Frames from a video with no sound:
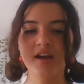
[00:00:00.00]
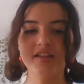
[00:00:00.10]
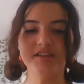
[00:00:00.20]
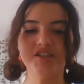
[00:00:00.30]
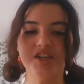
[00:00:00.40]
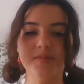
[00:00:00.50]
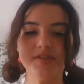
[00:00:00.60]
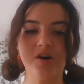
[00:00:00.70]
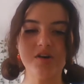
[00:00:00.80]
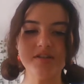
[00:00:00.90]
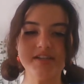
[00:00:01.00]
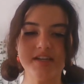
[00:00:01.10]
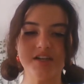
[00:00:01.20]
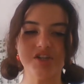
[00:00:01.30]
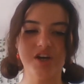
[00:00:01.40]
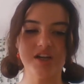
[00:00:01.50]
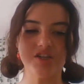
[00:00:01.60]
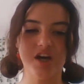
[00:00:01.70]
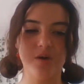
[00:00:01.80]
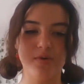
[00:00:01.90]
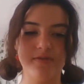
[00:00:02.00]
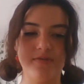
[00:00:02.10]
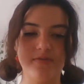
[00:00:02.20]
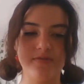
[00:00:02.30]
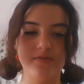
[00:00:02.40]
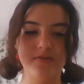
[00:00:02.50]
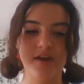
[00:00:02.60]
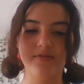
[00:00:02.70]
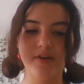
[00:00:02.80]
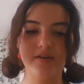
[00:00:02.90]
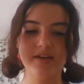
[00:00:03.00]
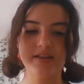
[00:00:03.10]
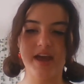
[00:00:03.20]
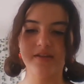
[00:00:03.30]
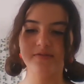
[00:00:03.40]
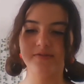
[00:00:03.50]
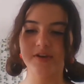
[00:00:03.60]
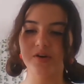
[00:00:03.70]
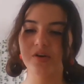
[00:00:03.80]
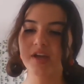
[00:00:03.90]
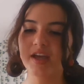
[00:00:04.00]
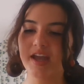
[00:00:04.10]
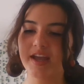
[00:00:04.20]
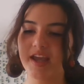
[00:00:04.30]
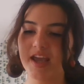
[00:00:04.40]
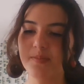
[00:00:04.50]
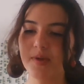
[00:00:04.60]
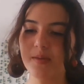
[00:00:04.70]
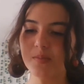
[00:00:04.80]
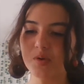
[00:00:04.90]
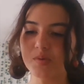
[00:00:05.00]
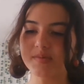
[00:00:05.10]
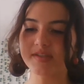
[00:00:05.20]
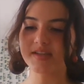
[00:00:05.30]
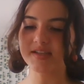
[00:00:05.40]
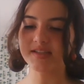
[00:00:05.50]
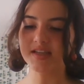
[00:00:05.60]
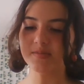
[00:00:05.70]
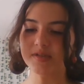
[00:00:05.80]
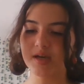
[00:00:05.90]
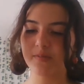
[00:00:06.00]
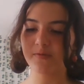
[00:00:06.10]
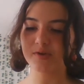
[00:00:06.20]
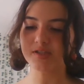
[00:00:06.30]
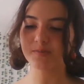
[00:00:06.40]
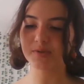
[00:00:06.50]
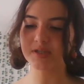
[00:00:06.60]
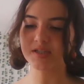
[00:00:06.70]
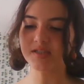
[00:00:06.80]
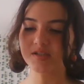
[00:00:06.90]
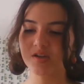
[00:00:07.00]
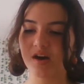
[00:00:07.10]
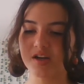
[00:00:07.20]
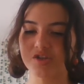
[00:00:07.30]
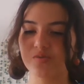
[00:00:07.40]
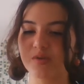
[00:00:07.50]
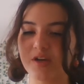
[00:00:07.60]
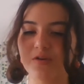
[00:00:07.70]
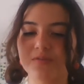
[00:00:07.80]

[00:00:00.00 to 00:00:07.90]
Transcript: The chimps all did a cha-cha with a very Latin feel, and 8 baboons then teamed up for a splendid Scottish reel.